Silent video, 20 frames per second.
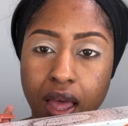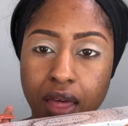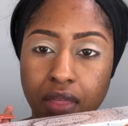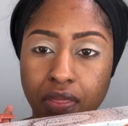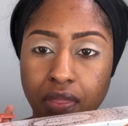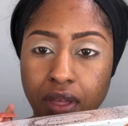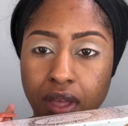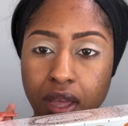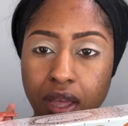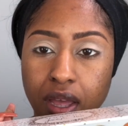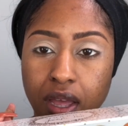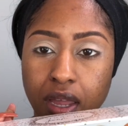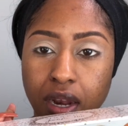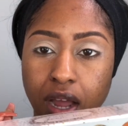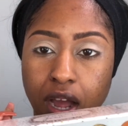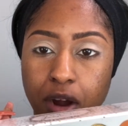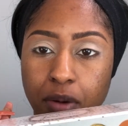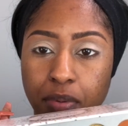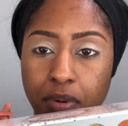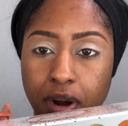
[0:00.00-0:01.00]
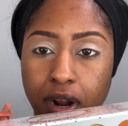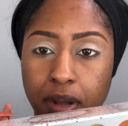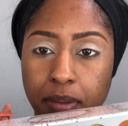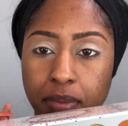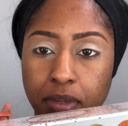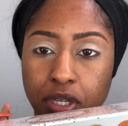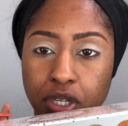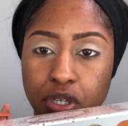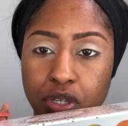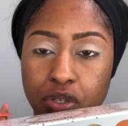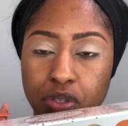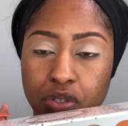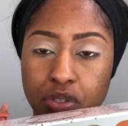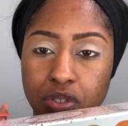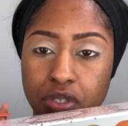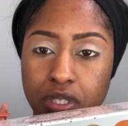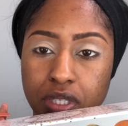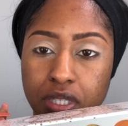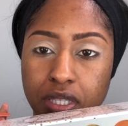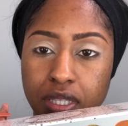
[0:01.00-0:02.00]
and then I'll probably
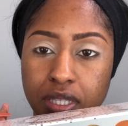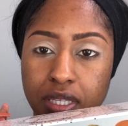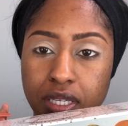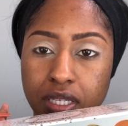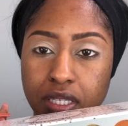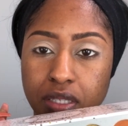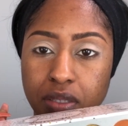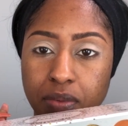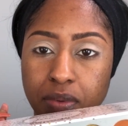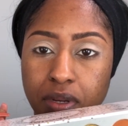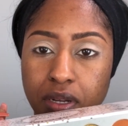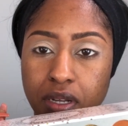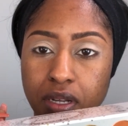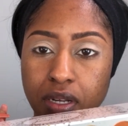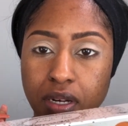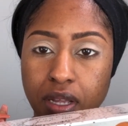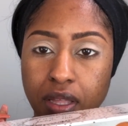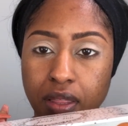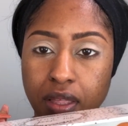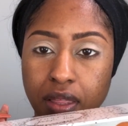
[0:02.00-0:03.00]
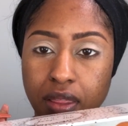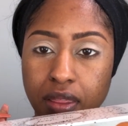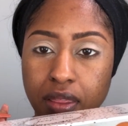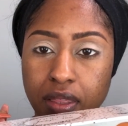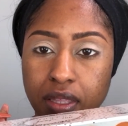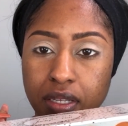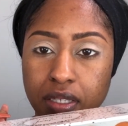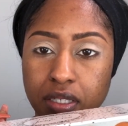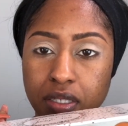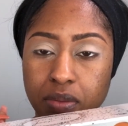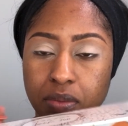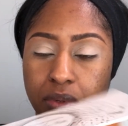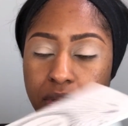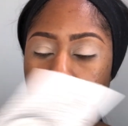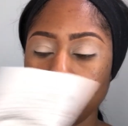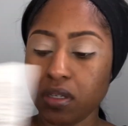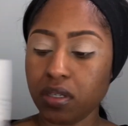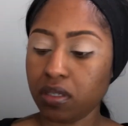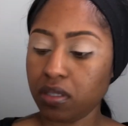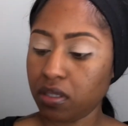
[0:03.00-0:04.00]
use this one and then this
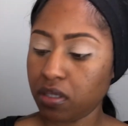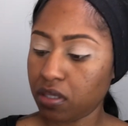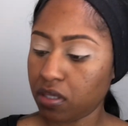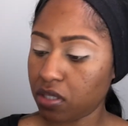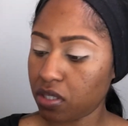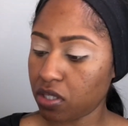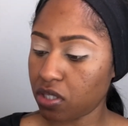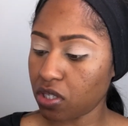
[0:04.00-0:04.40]
one.